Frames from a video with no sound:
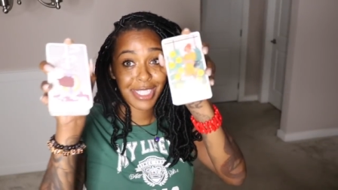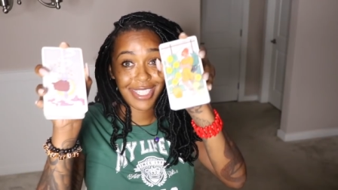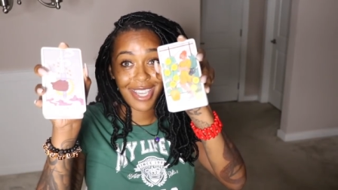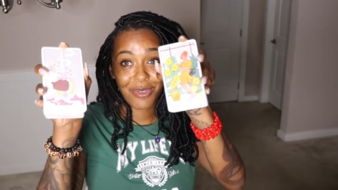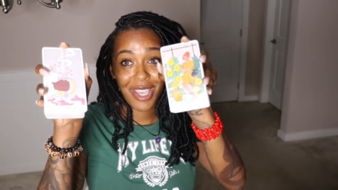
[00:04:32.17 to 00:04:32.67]
the
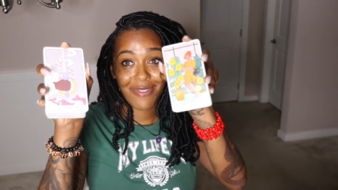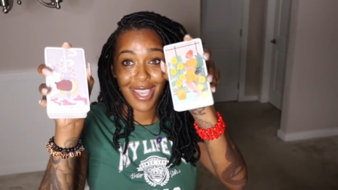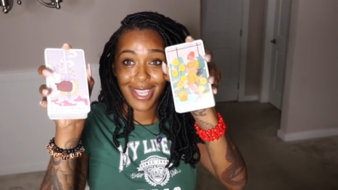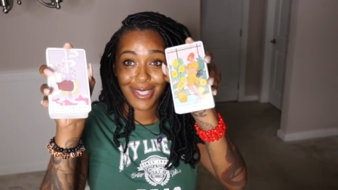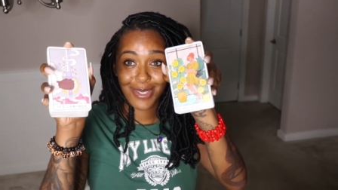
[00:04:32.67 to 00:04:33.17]
deck. We have
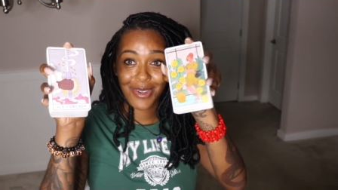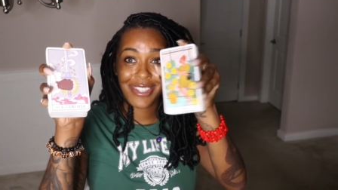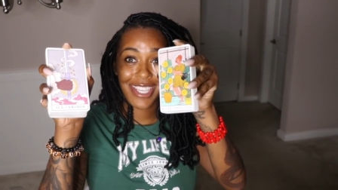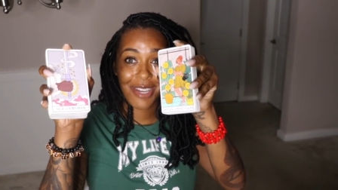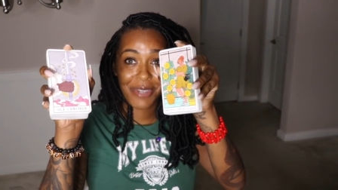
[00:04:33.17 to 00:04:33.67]
the Ace of
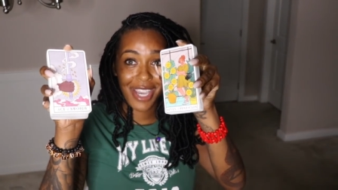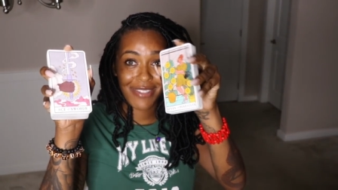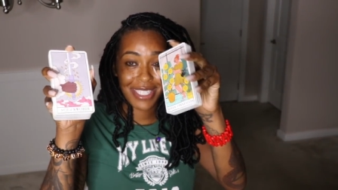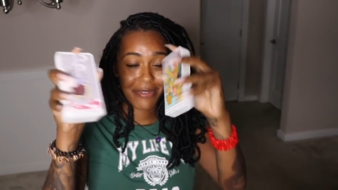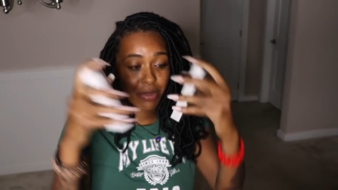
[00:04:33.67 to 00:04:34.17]
Swords and we have
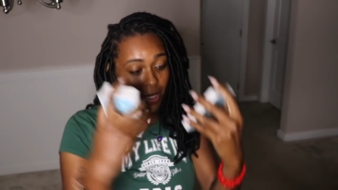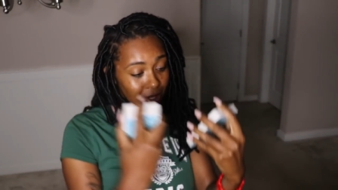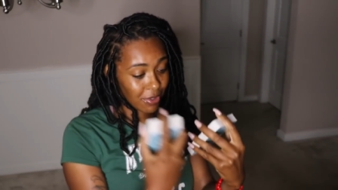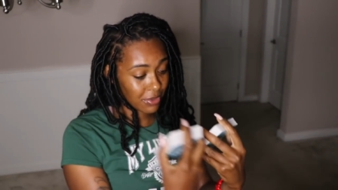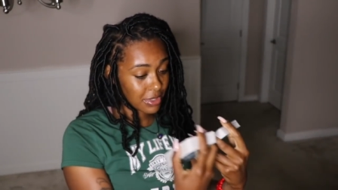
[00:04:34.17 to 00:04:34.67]
the Seven of
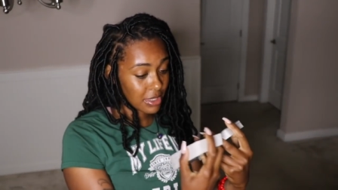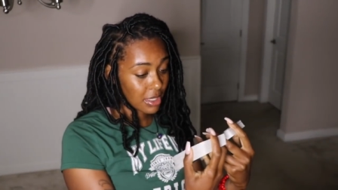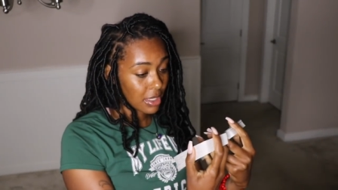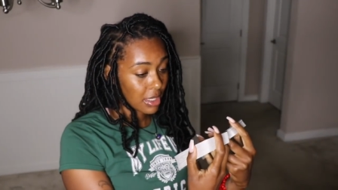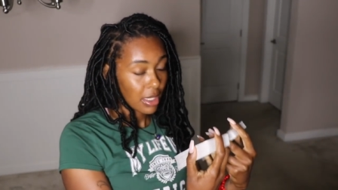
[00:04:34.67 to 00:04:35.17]
Pentacles.
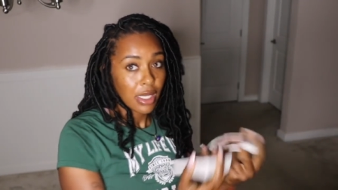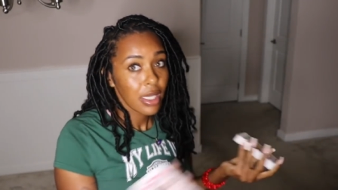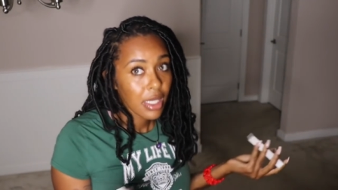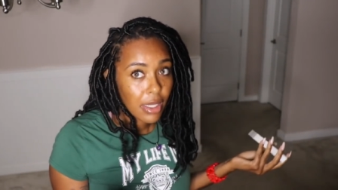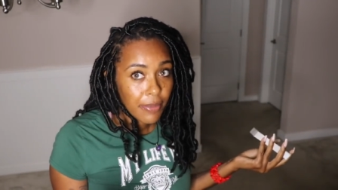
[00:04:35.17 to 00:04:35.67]

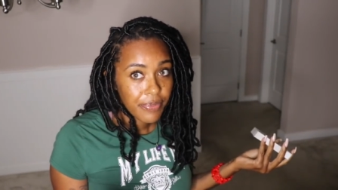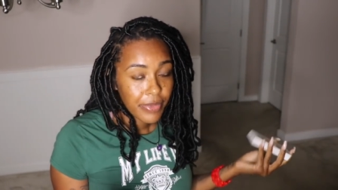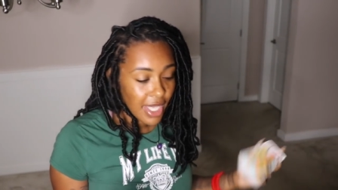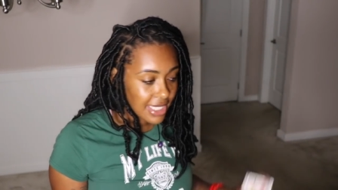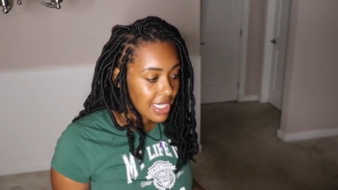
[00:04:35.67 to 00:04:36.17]

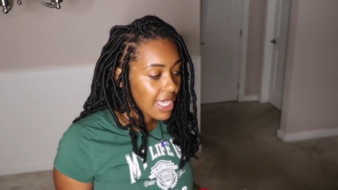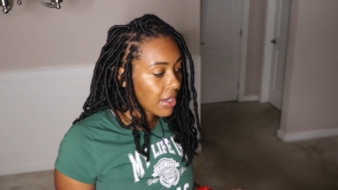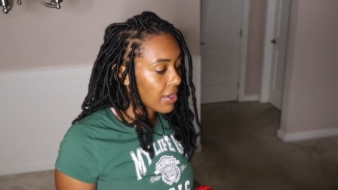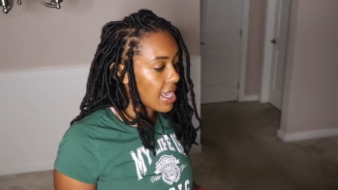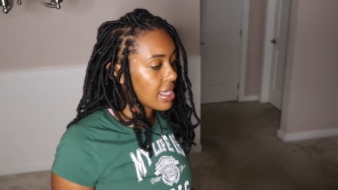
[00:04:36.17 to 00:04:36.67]
It's
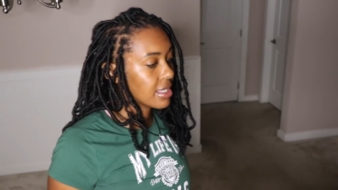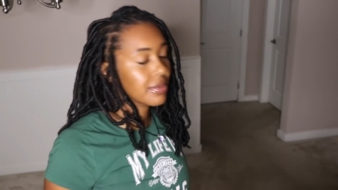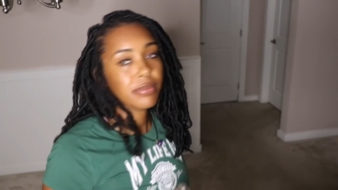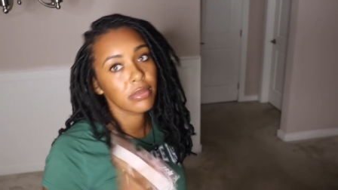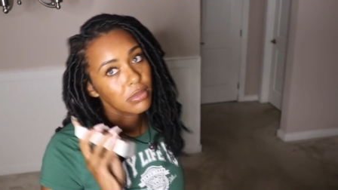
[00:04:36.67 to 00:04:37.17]
like,
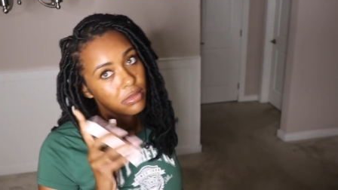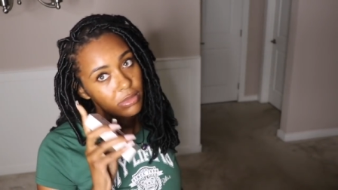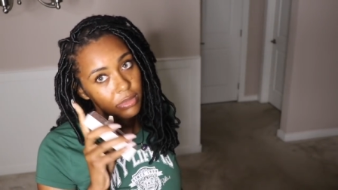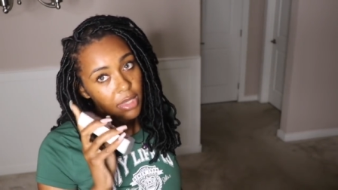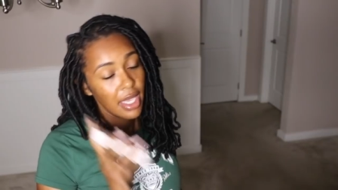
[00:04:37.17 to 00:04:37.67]
okay,
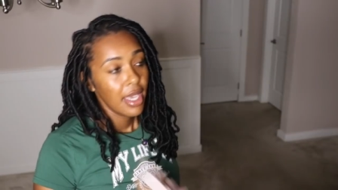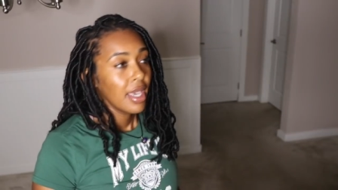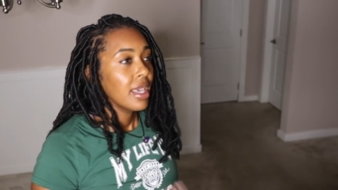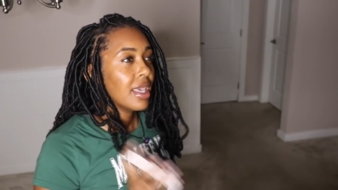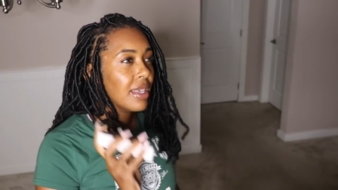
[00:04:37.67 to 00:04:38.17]

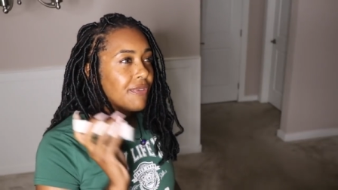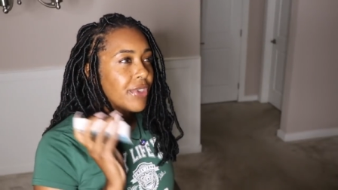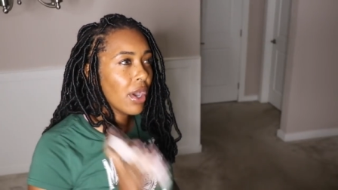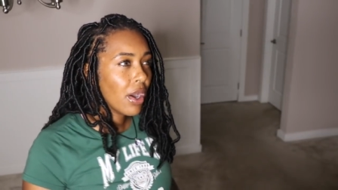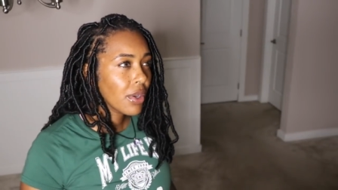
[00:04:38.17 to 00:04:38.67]
if
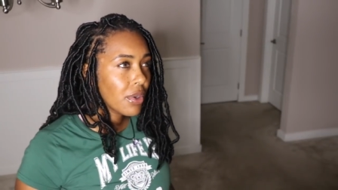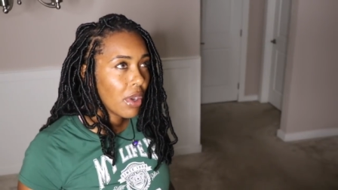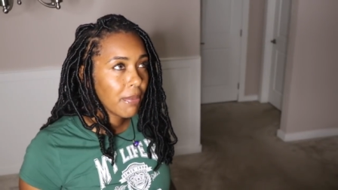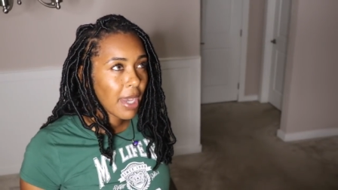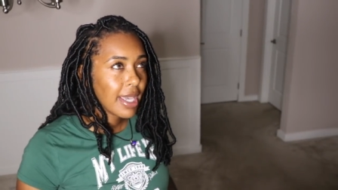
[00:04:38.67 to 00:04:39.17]
y'all go
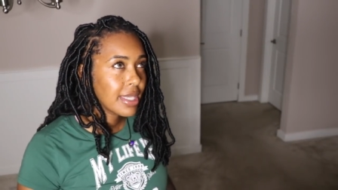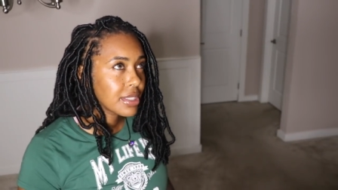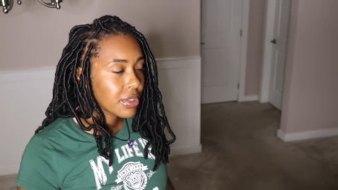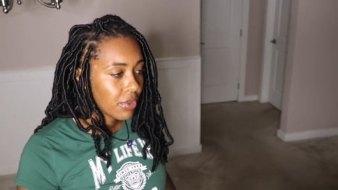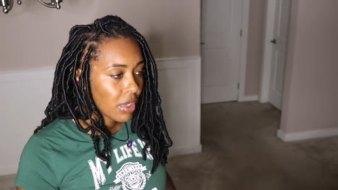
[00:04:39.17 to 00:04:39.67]
on my
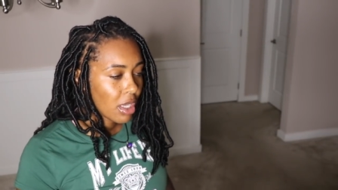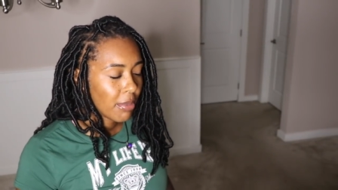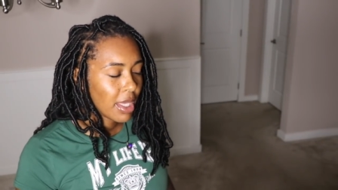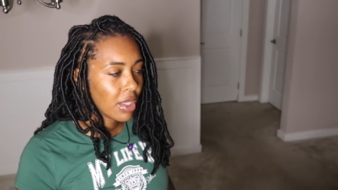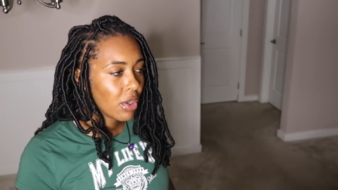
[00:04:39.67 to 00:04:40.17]
Instagram
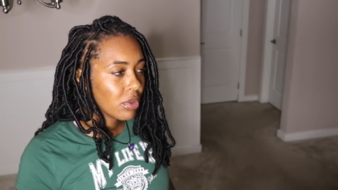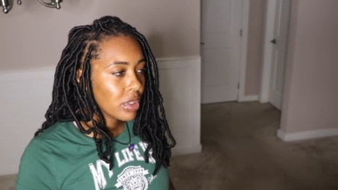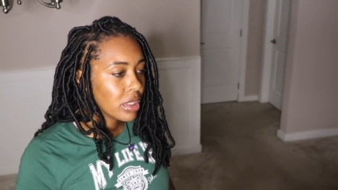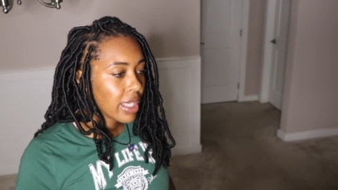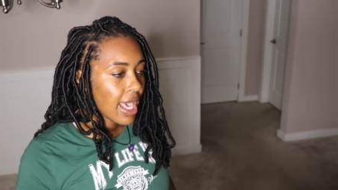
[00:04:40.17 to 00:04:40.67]
and go
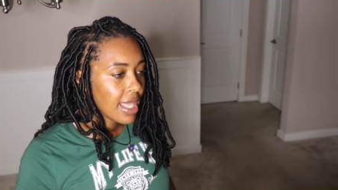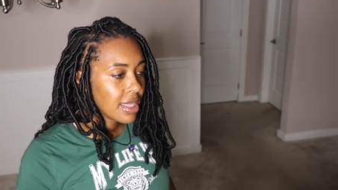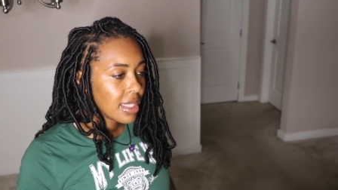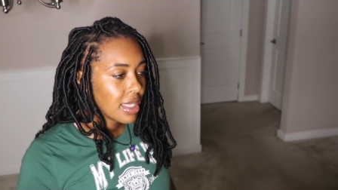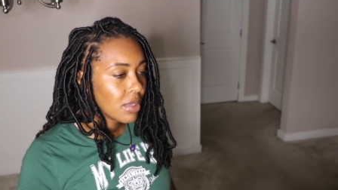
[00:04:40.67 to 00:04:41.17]
look
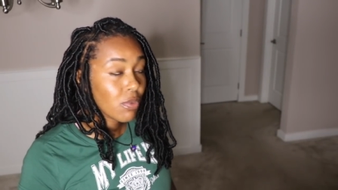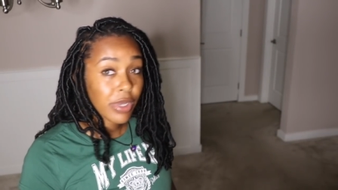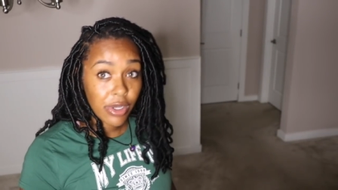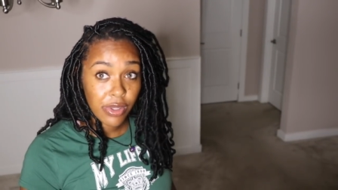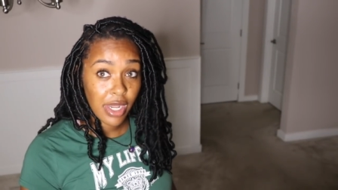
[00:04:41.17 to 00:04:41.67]
at the
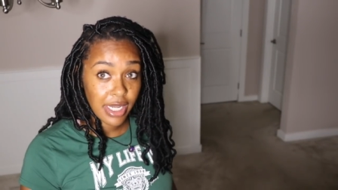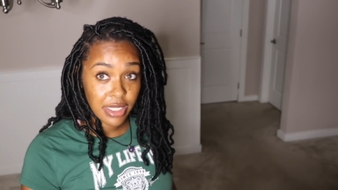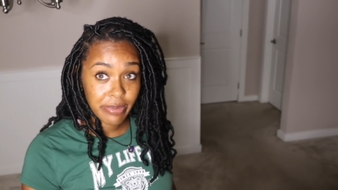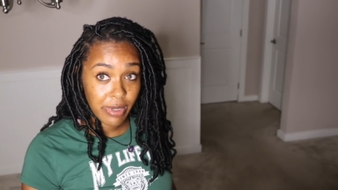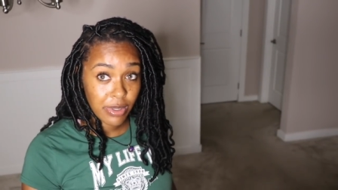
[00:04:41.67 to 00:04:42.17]
reel that I
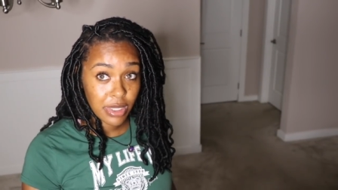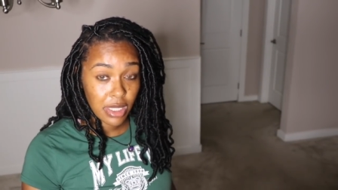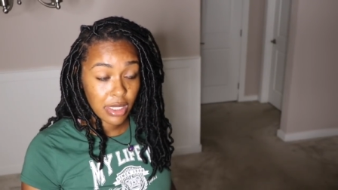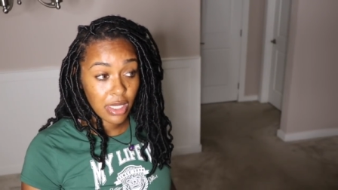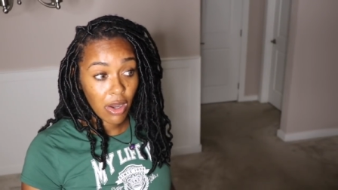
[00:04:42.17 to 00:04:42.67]
just
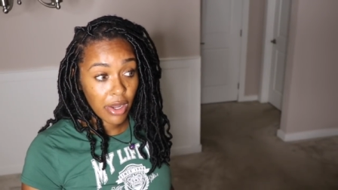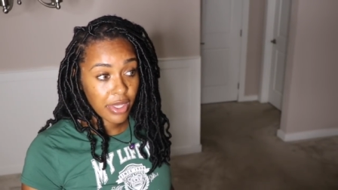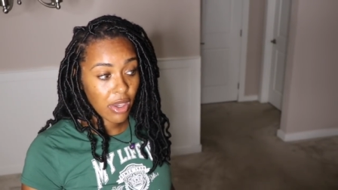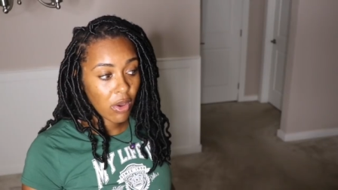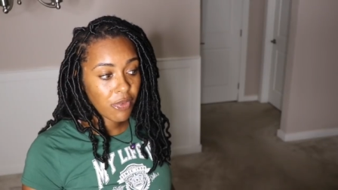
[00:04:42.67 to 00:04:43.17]
posted, the Are
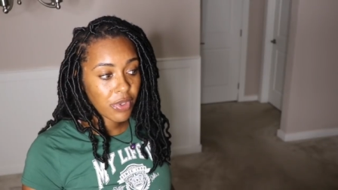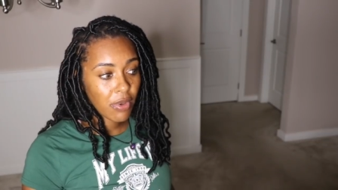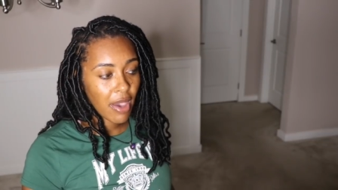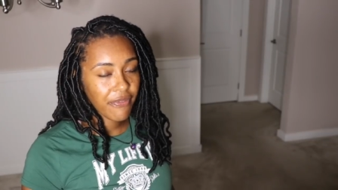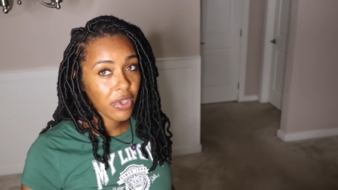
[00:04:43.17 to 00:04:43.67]
They Over
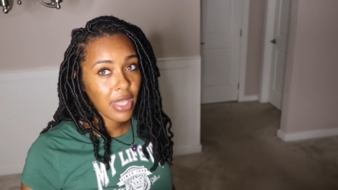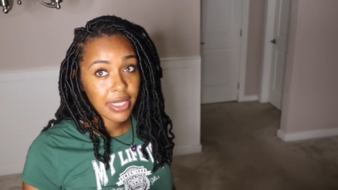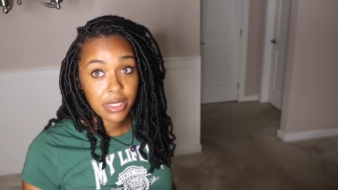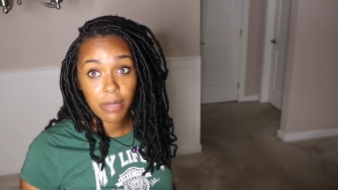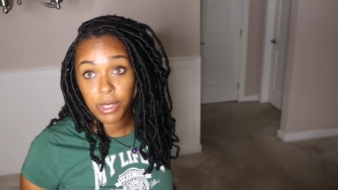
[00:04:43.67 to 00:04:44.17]
You? I feel like
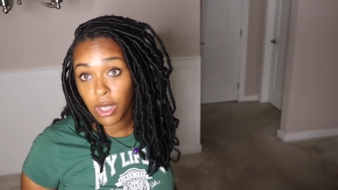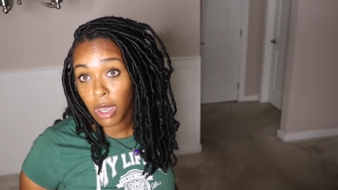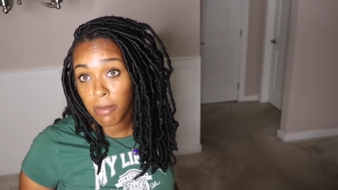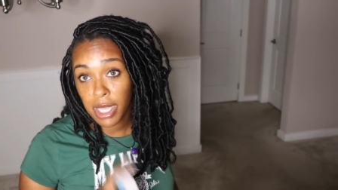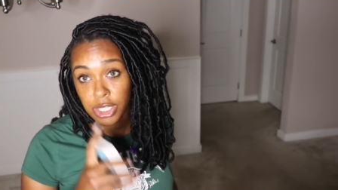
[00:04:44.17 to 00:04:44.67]
some of
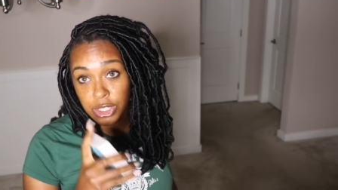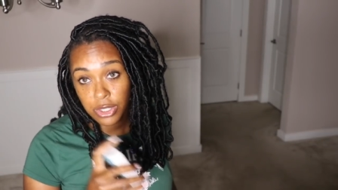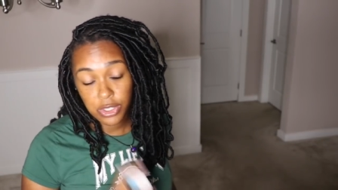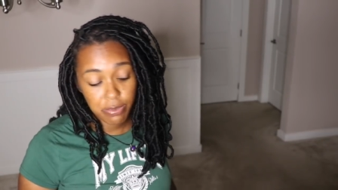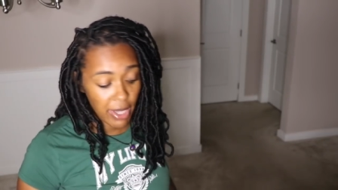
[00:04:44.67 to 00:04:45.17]
y'all might have
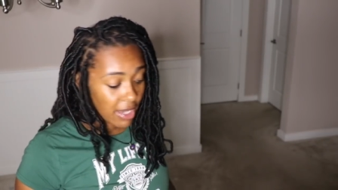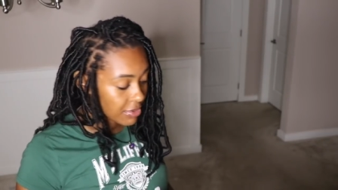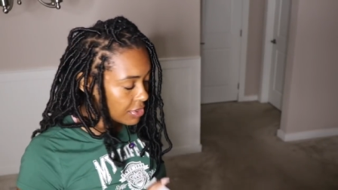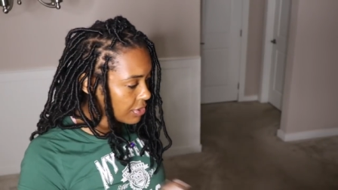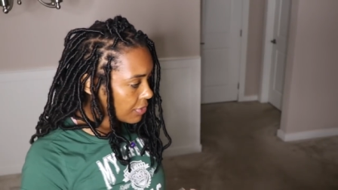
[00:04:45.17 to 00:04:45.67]
chose
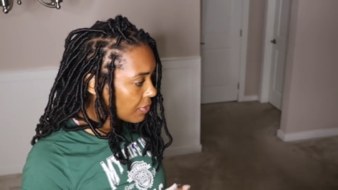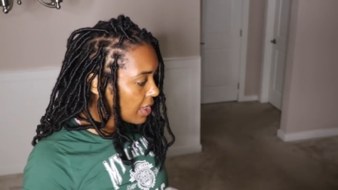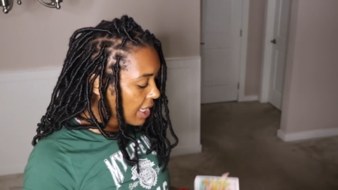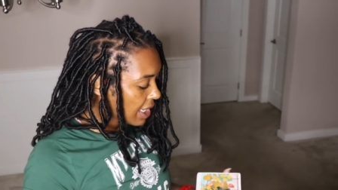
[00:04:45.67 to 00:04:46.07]
pile two.